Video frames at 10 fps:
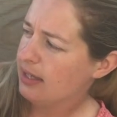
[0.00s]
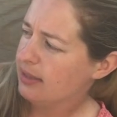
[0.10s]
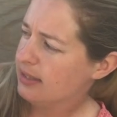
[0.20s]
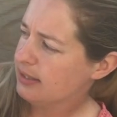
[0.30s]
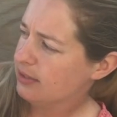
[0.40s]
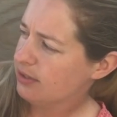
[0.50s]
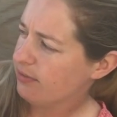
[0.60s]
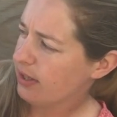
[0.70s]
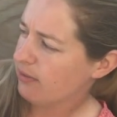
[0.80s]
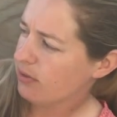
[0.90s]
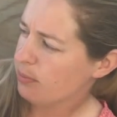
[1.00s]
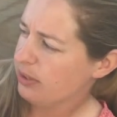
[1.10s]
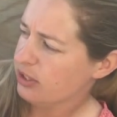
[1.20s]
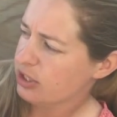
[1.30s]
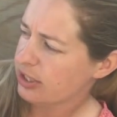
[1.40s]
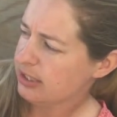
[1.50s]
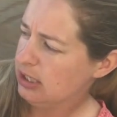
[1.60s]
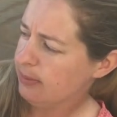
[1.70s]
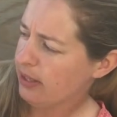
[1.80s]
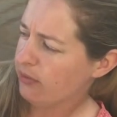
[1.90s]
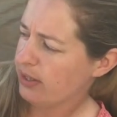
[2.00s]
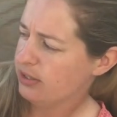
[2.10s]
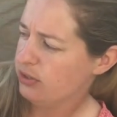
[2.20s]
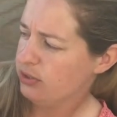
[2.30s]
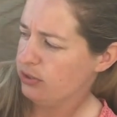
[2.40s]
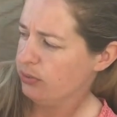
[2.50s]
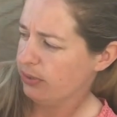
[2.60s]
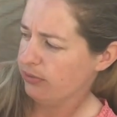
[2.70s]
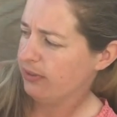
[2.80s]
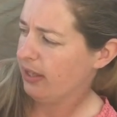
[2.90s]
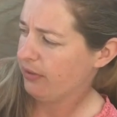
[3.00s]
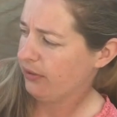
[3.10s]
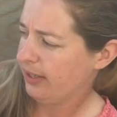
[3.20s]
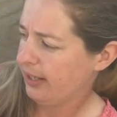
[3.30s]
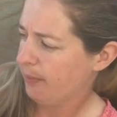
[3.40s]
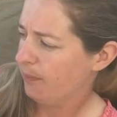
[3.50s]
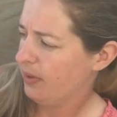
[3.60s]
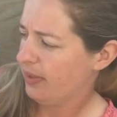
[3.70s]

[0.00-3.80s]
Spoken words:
This certificate of completion is hereby granted to you, and you fill out their name,